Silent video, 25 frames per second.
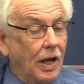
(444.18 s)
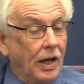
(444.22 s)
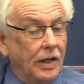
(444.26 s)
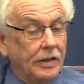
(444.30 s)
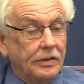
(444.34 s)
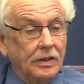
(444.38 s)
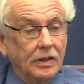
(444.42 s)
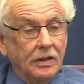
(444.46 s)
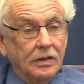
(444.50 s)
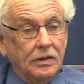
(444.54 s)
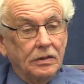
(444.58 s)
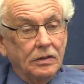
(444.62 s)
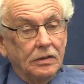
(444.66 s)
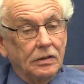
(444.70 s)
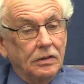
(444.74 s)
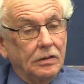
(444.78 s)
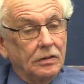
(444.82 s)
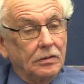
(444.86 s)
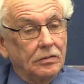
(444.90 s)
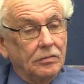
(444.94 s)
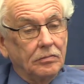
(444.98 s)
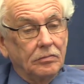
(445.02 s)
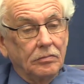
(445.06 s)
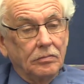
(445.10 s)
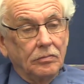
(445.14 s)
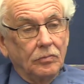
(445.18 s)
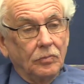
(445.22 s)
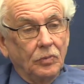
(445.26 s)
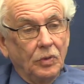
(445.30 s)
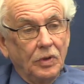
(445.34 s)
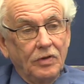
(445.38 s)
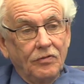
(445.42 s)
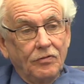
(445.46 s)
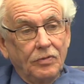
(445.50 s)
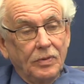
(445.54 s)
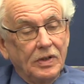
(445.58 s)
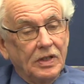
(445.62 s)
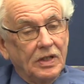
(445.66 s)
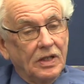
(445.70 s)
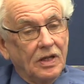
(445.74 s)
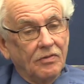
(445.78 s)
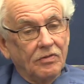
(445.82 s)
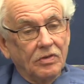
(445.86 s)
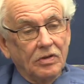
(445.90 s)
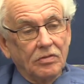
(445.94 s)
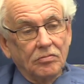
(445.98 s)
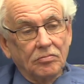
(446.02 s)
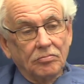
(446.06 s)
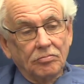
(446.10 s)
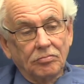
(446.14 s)
think we've been
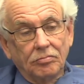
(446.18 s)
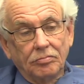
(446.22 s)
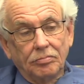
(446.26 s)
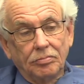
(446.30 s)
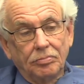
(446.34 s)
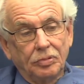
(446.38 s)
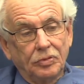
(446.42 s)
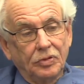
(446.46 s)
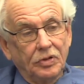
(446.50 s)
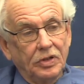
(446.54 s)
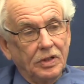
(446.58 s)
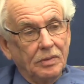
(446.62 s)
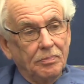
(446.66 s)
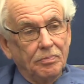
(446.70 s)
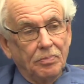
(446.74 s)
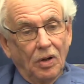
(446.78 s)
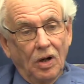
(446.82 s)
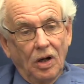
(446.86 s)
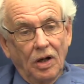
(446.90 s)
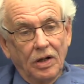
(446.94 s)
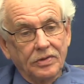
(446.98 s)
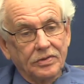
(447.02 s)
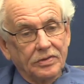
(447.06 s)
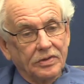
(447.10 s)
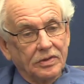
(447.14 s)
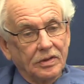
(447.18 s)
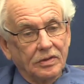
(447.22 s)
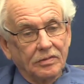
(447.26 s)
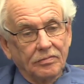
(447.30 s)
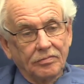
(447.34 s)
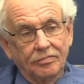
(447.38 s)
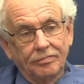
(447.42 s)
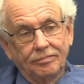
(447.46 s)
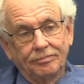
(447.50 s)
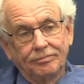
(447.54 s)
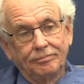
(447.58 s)
given pretty positive